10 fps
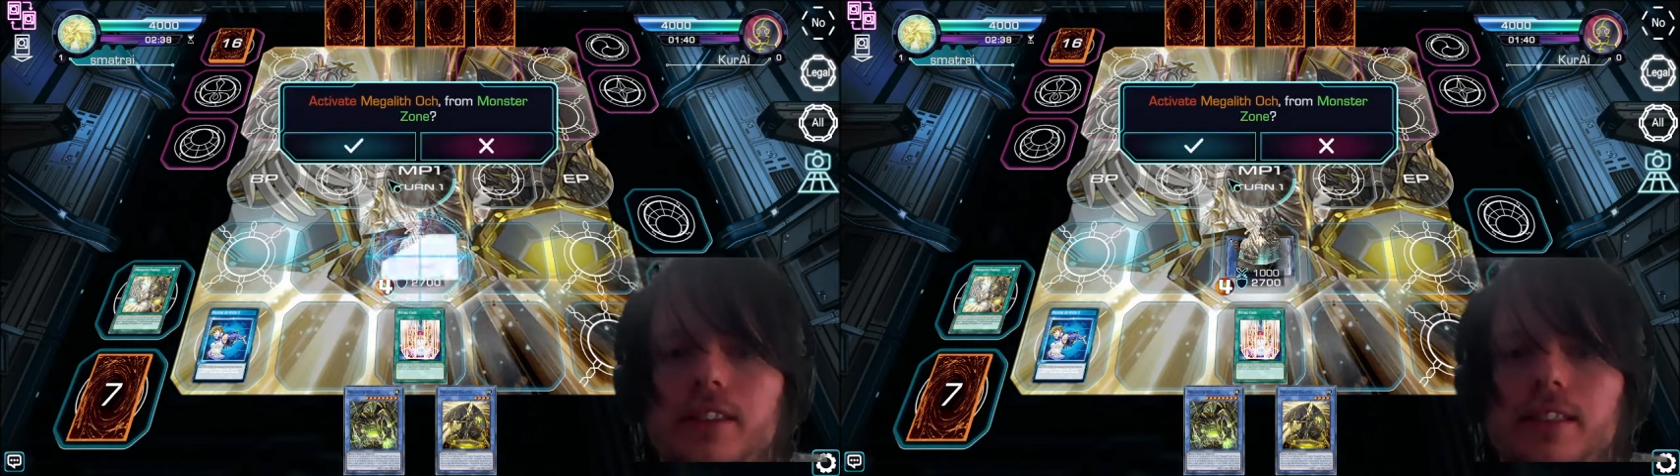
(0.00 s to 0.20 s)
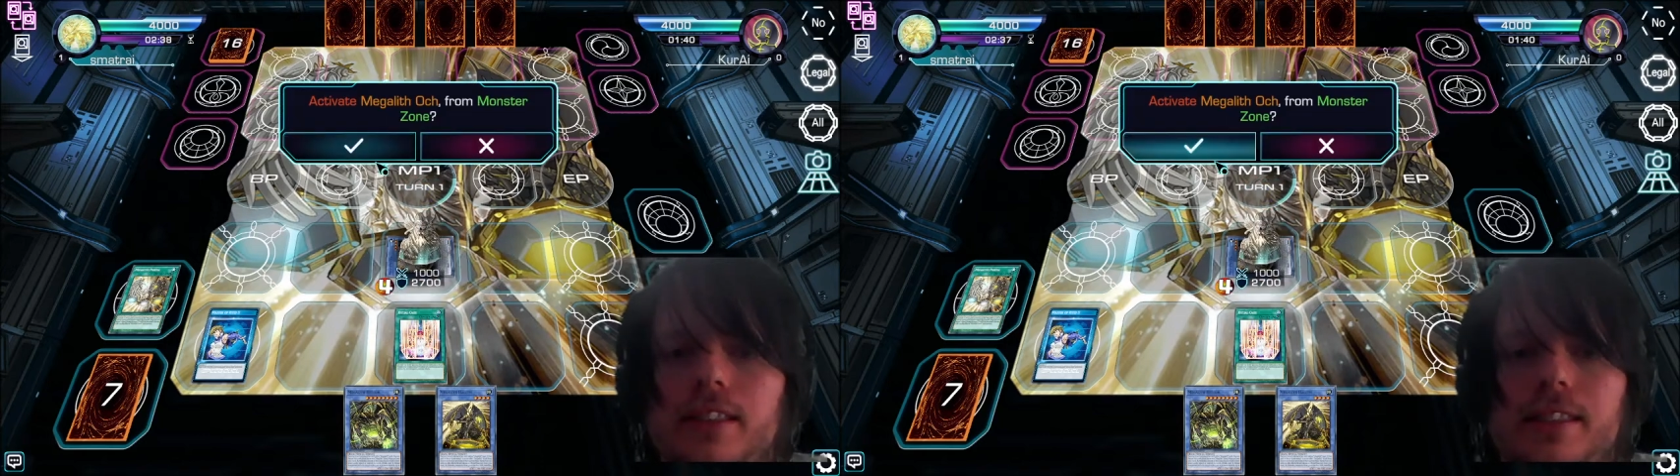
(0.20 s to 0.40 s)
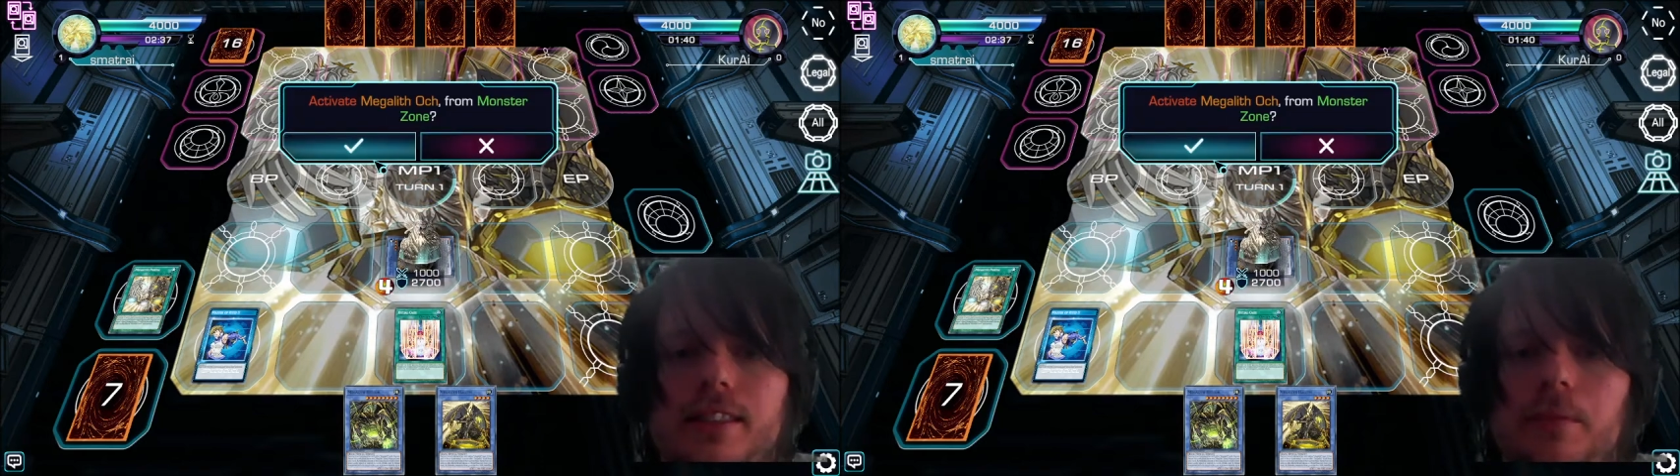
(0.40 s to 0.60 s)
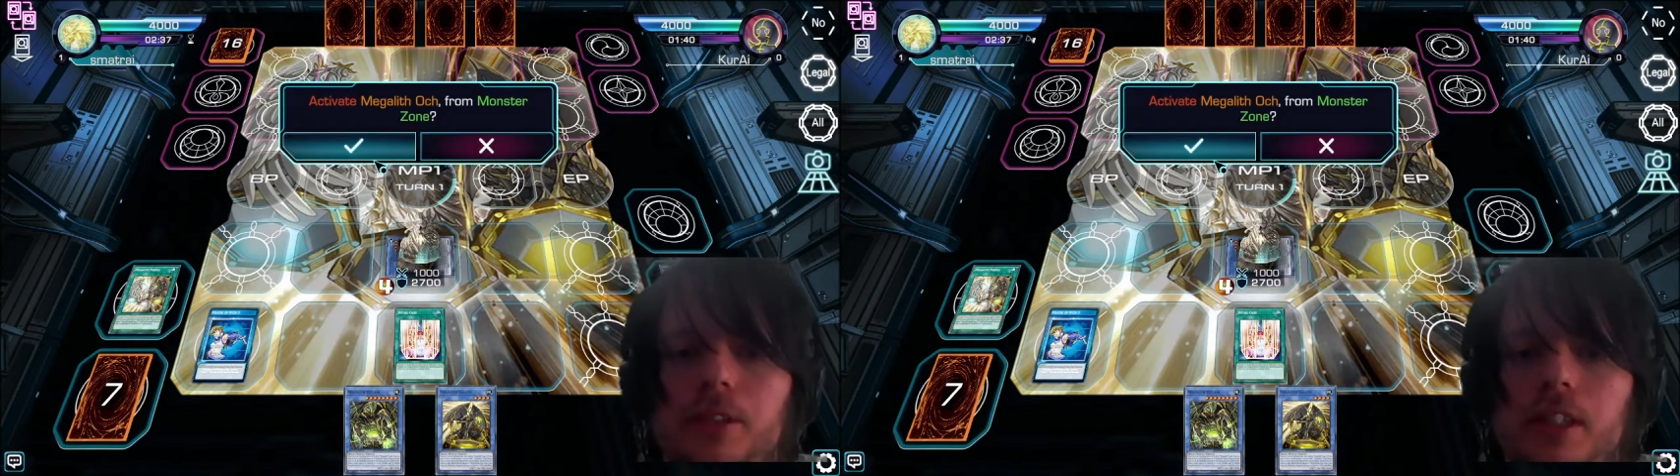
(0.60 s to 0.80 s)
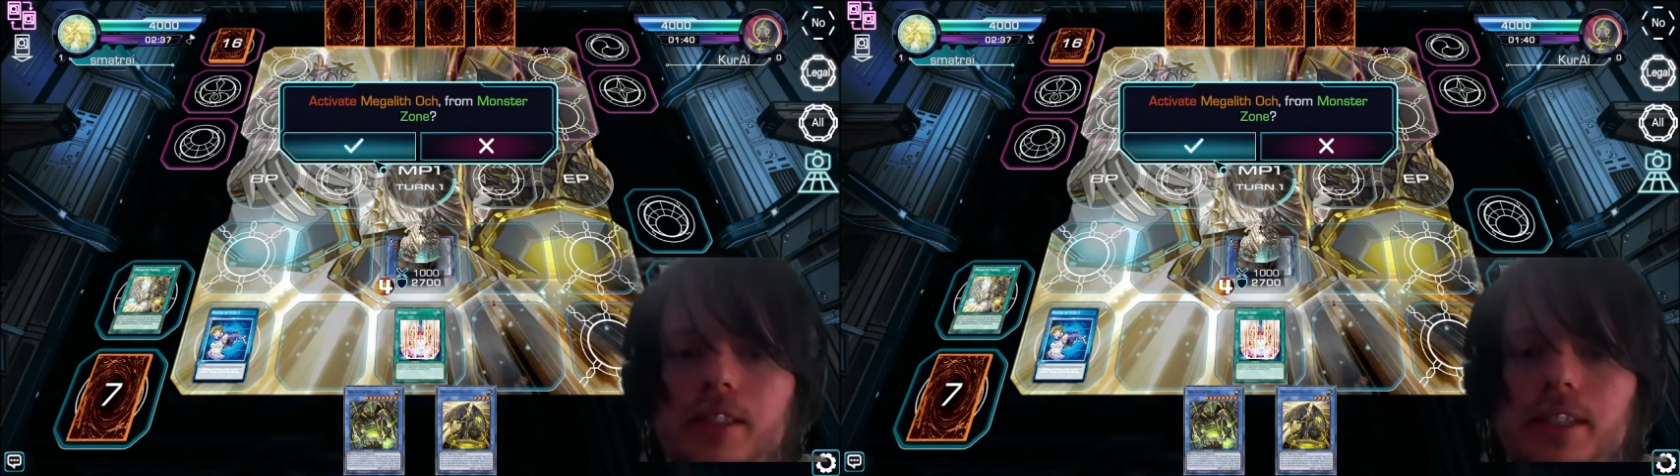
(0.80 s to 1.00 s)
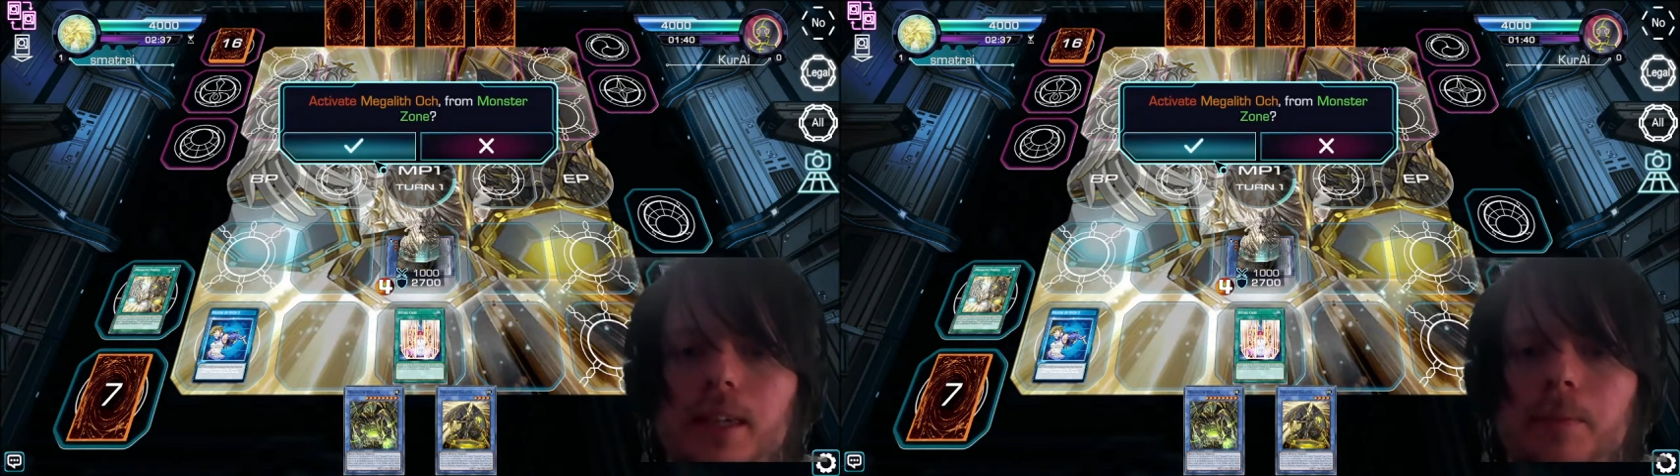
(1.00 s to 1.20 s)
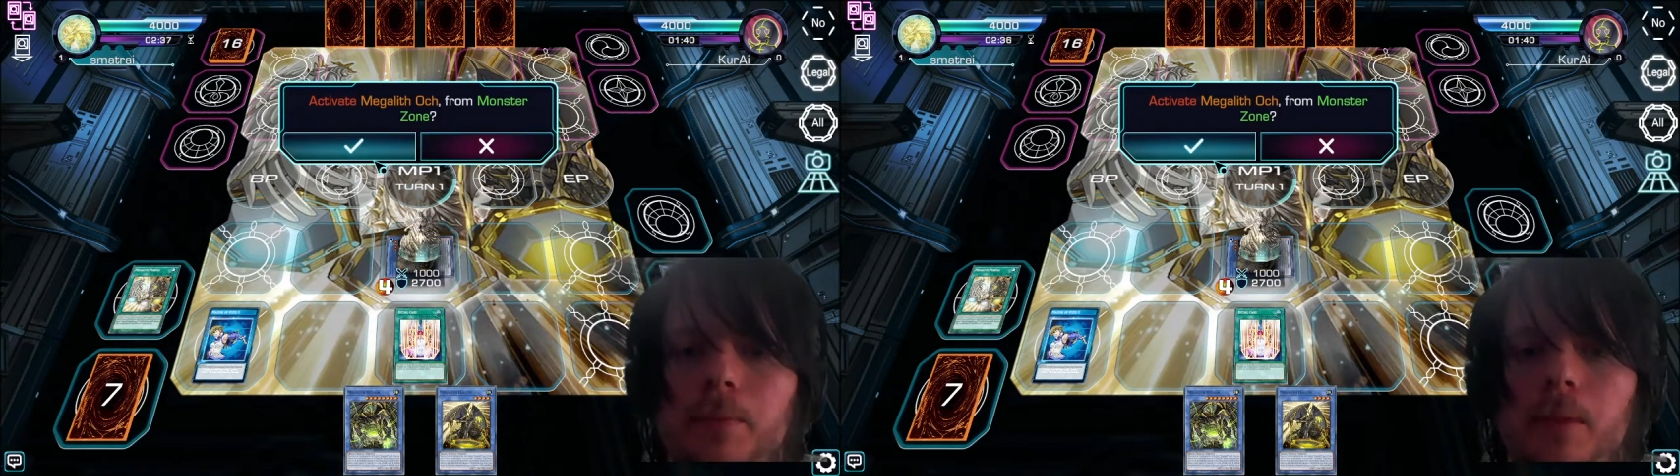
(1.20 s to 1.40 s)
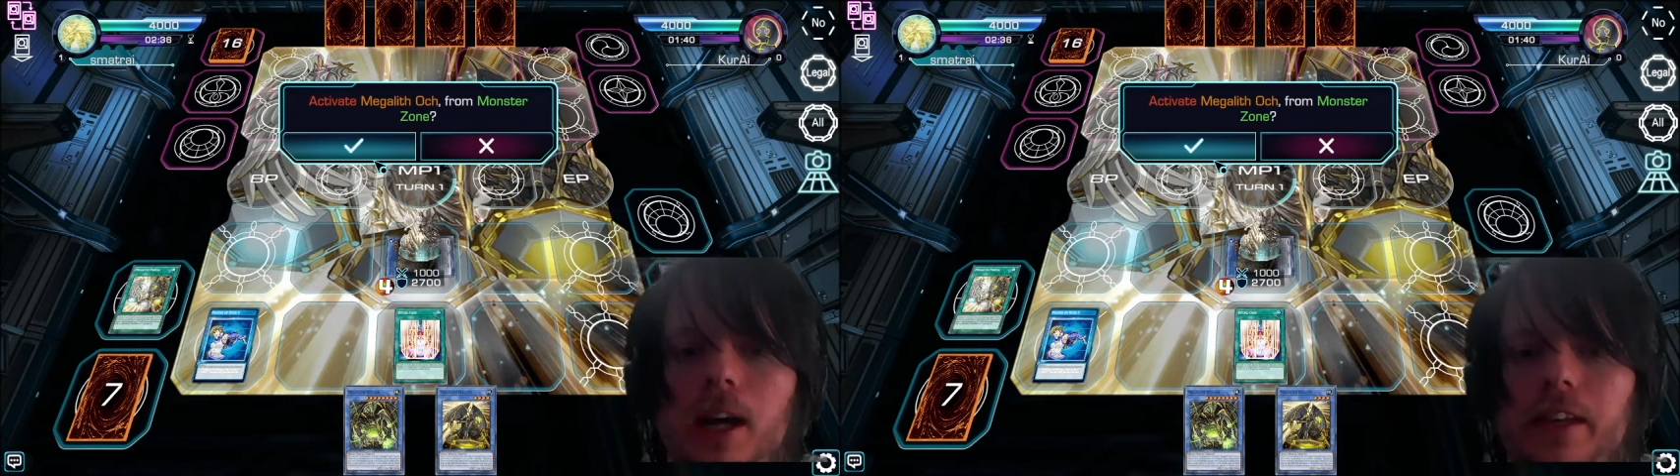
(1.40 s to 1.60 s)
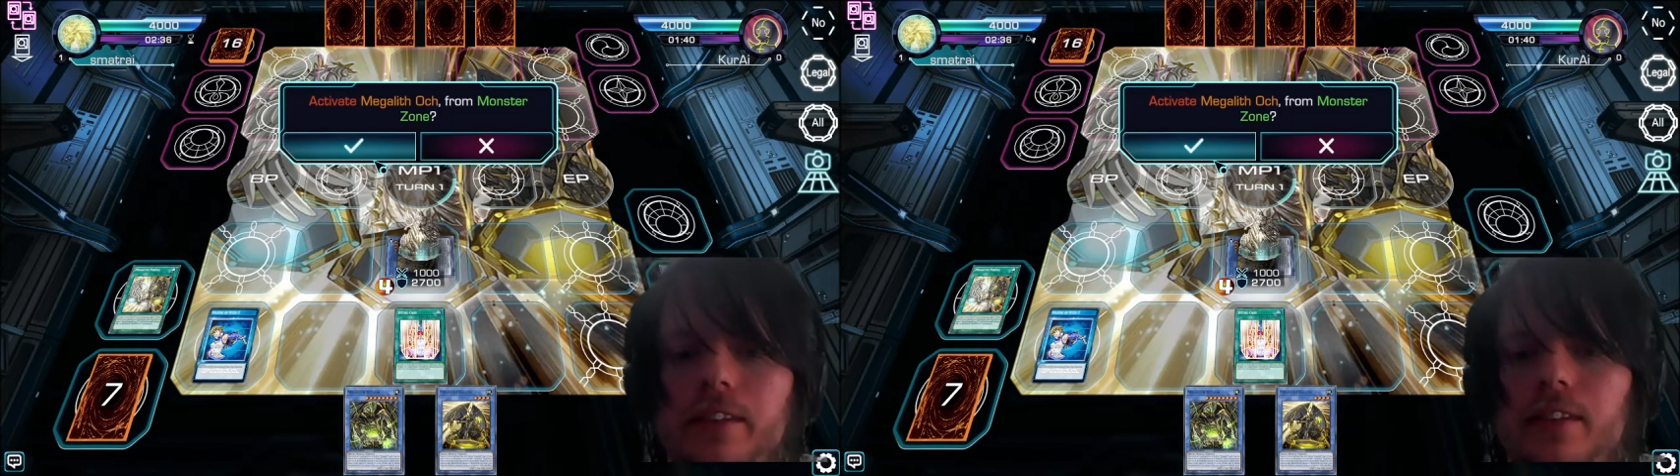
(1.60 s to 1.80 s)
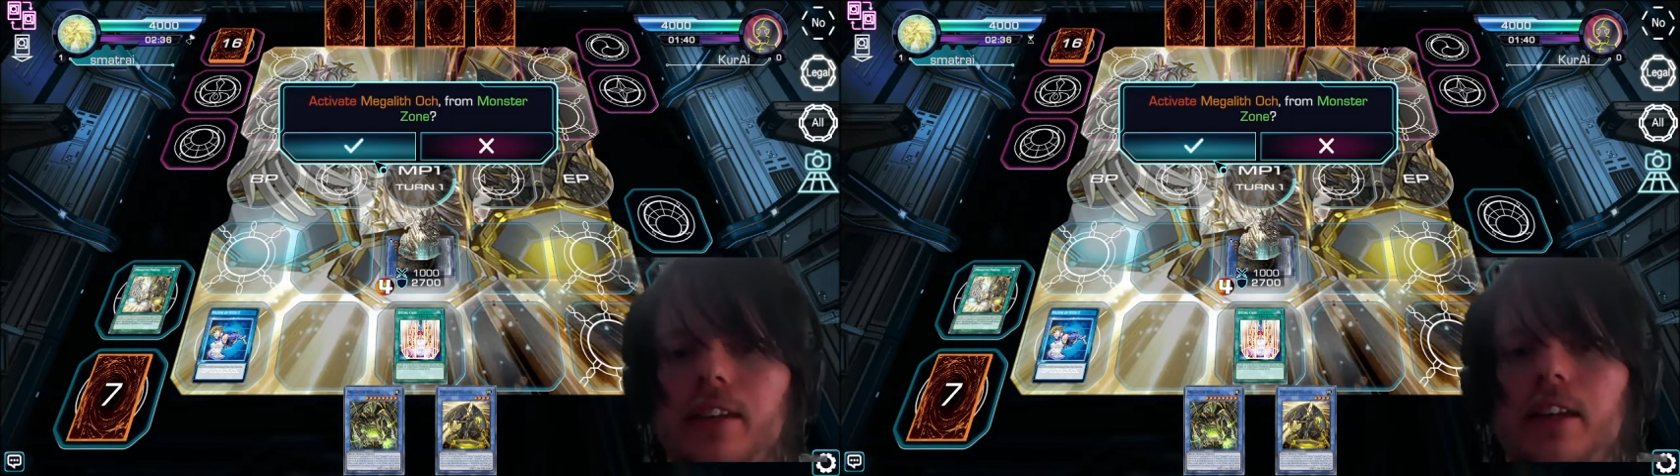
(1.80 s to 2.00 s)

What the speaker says: So this is something you need to keep in mind.